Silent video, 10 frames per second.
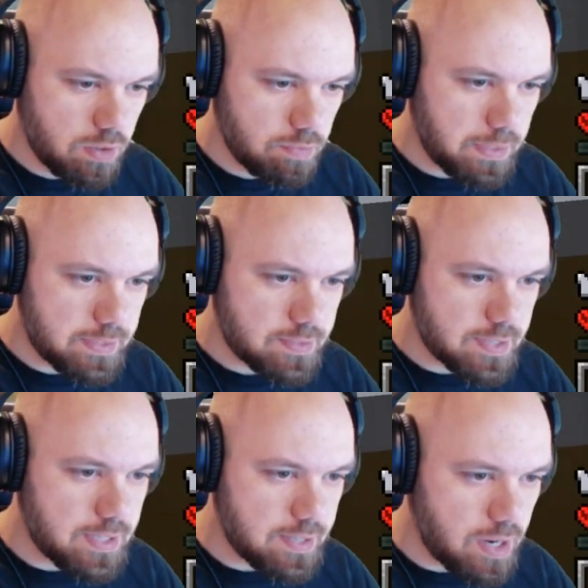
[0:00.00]
place a
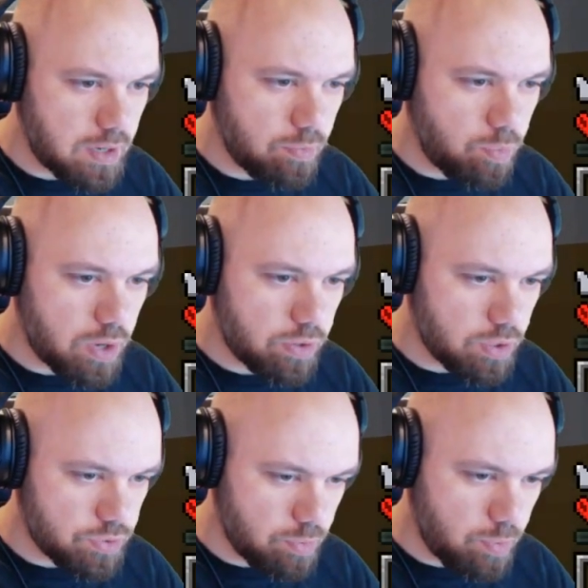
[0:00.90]
sign there, water
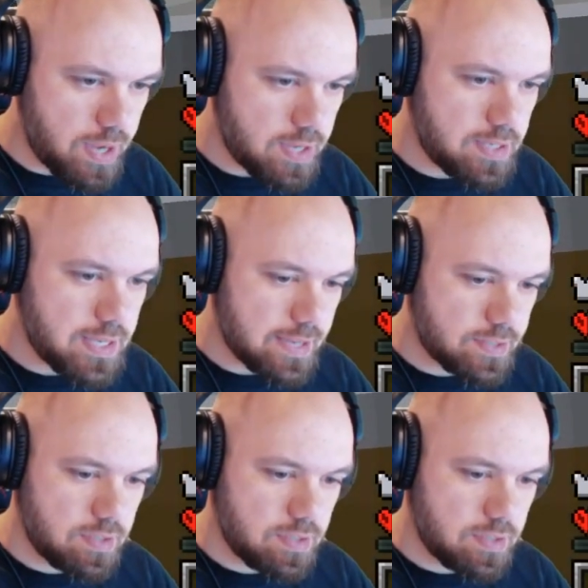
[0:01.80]
goes away. Yes,